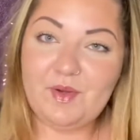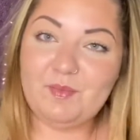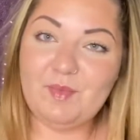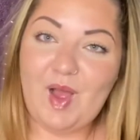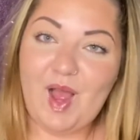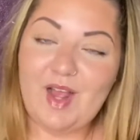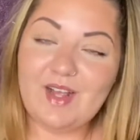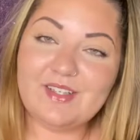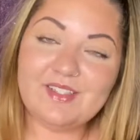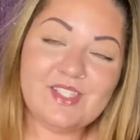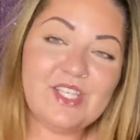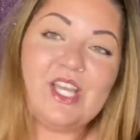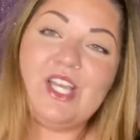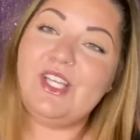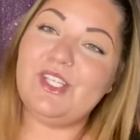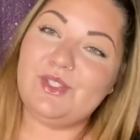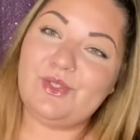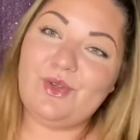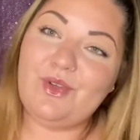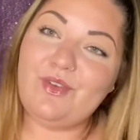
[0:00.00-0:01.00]
box.
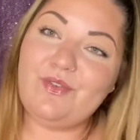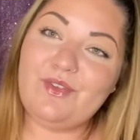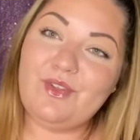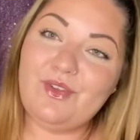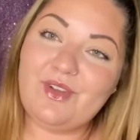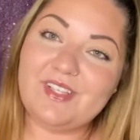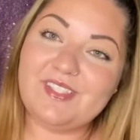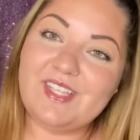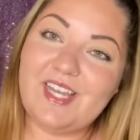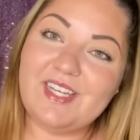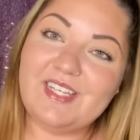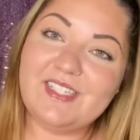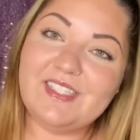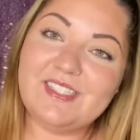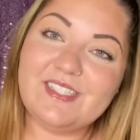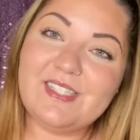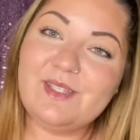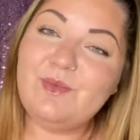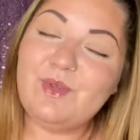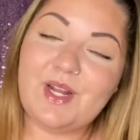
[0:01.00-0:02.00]
So if you're excited to
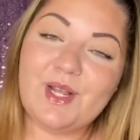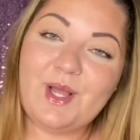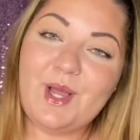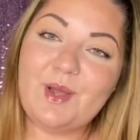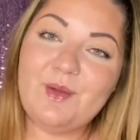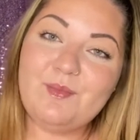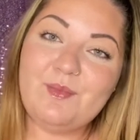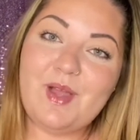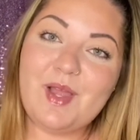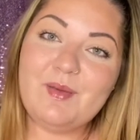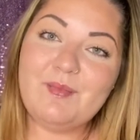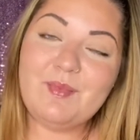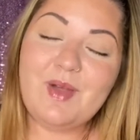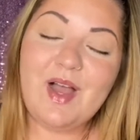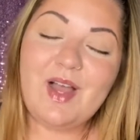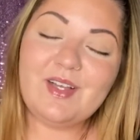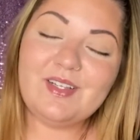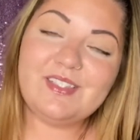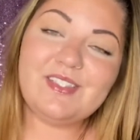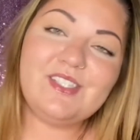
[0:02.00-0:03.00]
see what I got in my
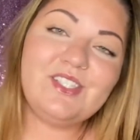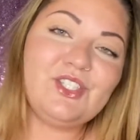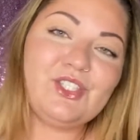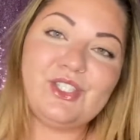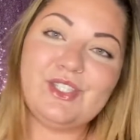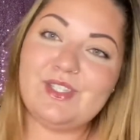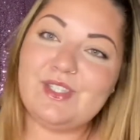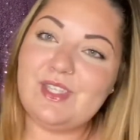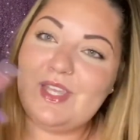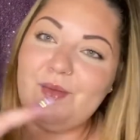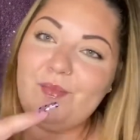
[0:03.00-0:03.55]
box, just keep